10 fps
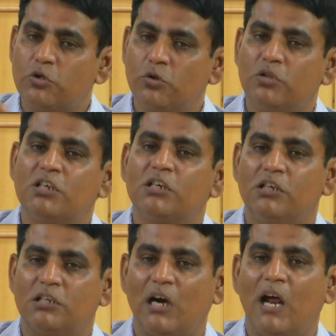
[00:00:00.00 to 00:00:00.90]
should
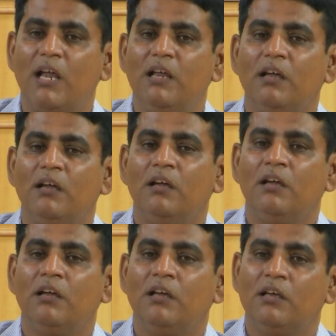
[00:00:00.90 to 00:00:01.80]
try
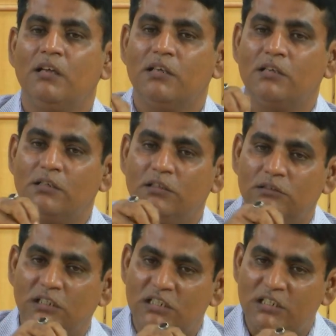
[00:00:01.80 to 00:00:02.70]

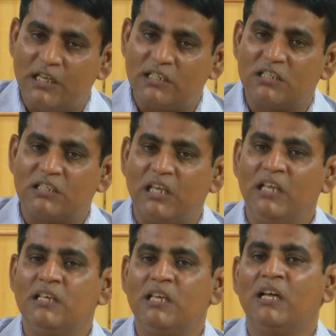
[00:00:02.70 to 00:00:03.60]
the 6
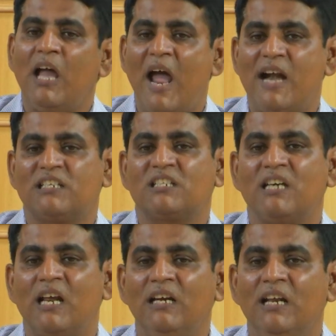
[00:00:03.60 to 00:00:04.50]
thinking hats
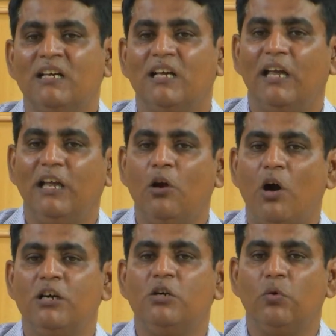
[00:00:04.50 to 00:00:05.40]
technique in
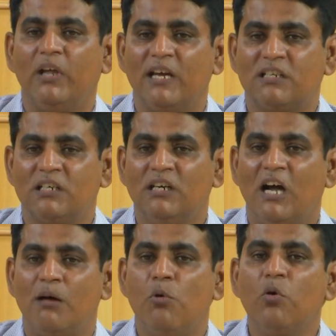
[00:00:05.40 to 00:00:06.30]
order to get
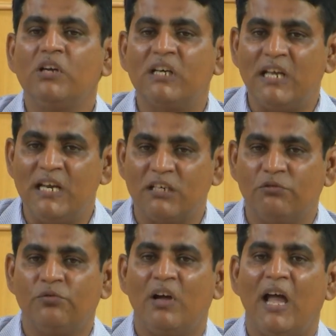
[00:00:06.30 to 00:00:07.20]
a more
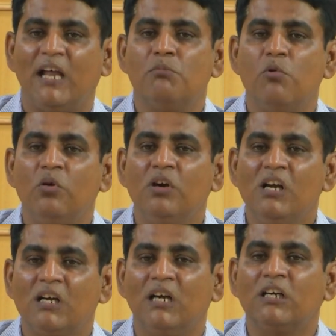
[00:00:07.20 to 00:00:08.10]
creative and a more
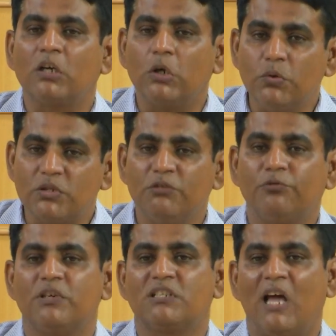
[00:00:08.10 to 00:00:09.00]

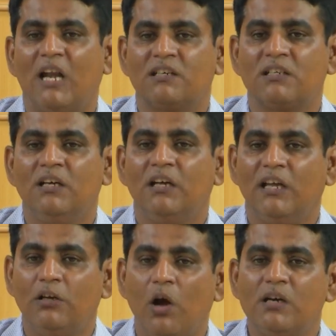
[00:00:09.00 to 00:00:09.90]
conclusive result,
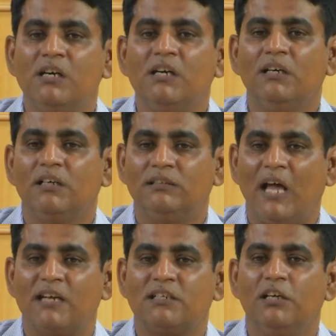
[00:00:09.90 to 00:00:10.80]
in order
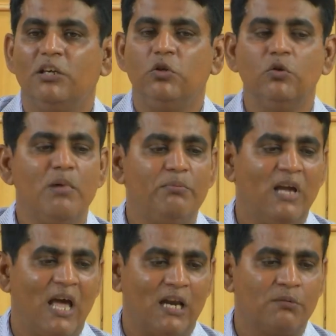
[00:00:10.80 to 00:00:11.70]
that you may be
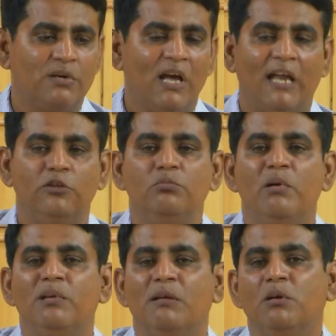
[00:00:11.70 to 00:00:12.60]
helped and you may
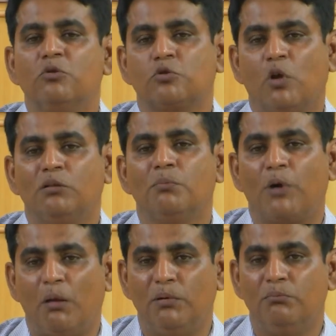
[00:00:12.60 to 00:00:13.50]
be able to solve the
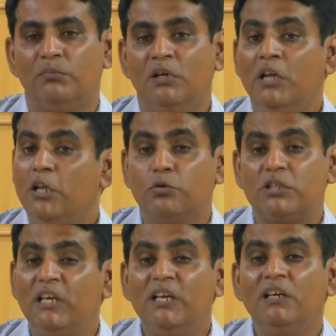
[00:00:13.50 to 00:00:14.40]
problem. You
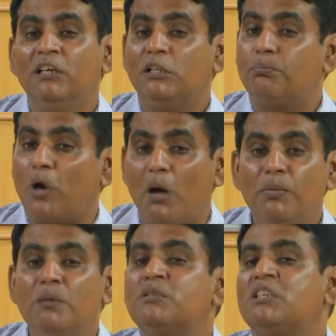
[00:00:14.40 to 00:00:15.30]
see, the
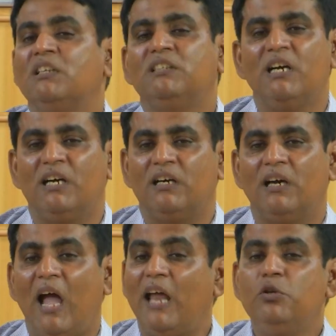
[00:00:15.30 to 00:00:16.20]
problems are
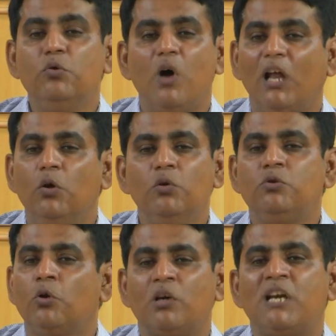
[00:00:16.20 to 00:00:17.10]
there and you alone
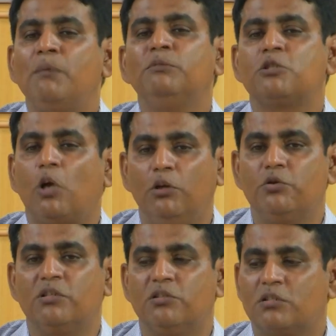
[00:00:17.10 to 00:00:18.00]
do not have the
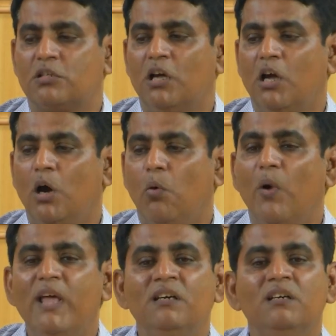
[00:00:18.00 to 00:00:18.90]
solutions.
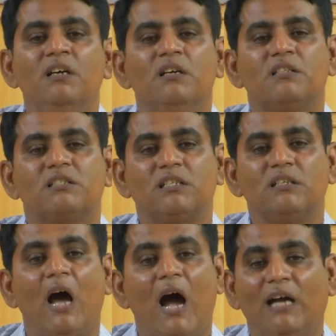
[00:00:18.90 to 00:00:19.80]
When
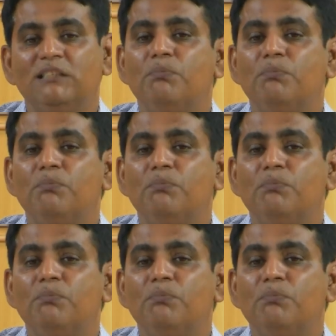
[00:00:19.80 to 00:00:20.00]
other